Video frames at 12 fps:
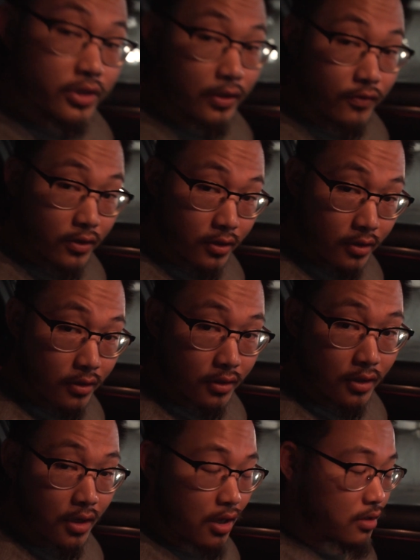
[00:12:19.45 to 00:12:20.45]
shifter.
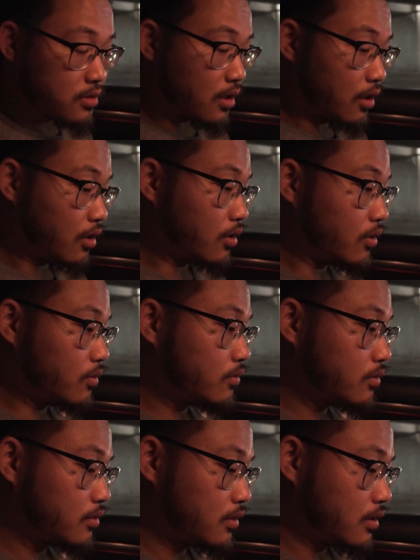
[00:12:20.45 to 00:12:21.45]
So
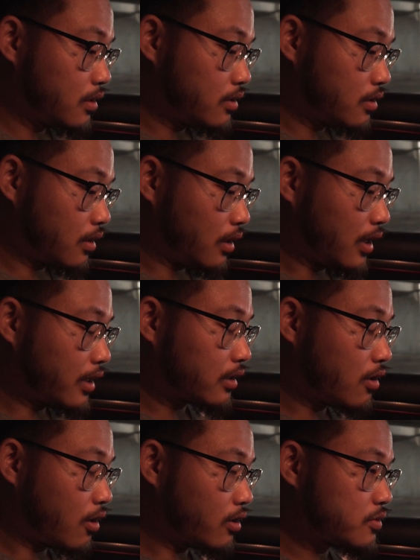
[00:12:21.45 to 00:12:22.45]
a lot
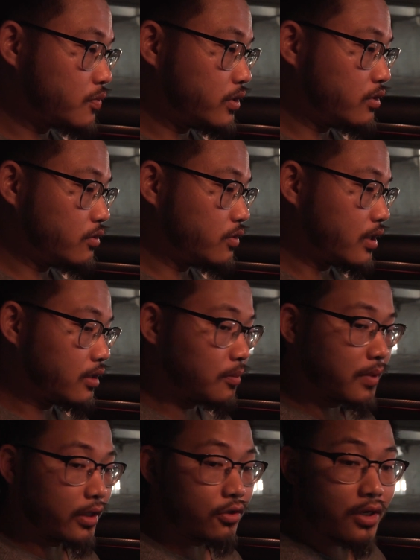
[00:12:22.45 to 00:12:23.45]
of cars, when you get
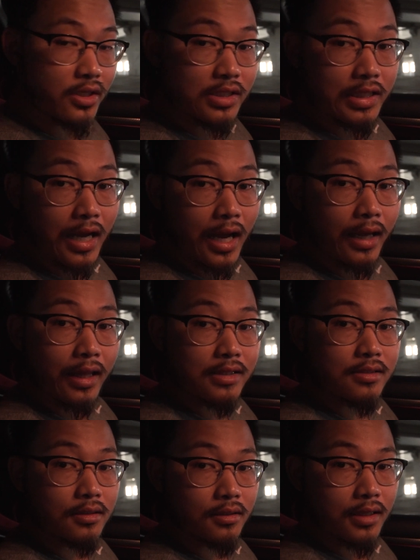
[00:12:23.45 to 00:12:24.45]
them like your STI,
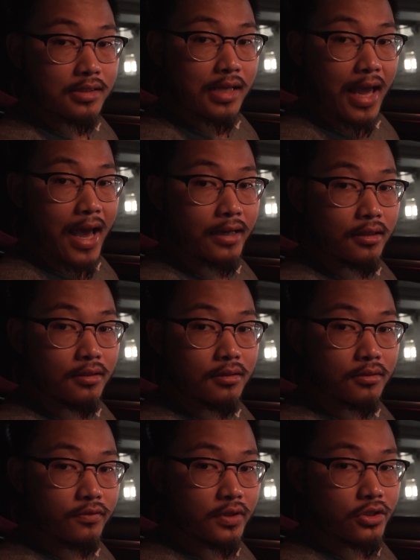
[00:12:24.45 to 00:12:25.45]
that's an added
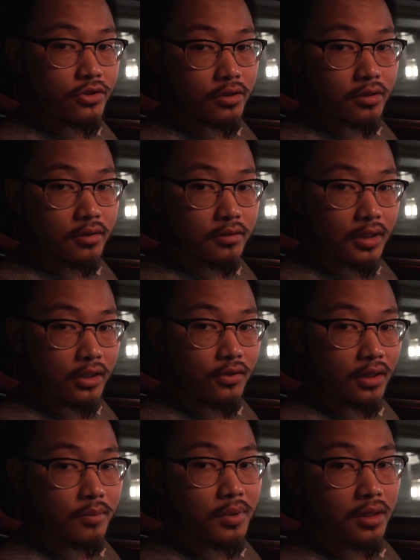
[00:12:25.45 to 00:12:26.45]
feature that you
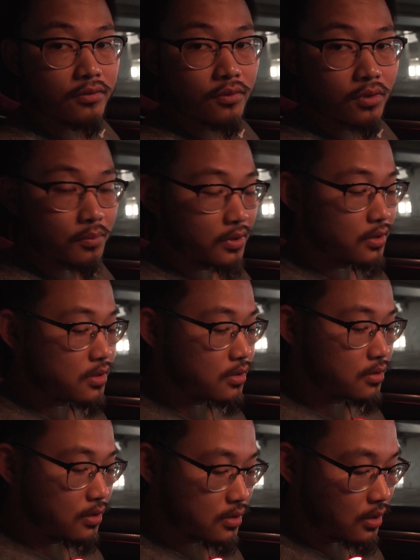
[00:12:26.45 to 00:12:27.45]
have to pay for, but
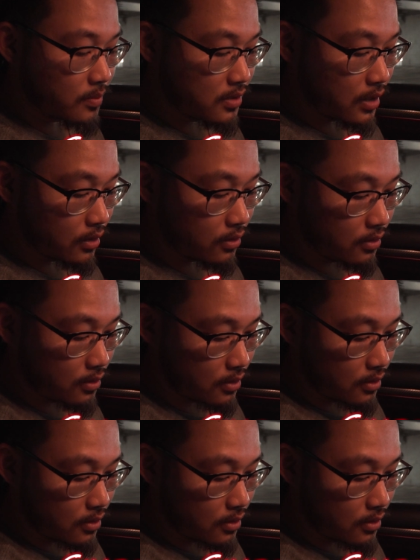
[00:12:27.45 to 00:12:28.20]
this comes standard.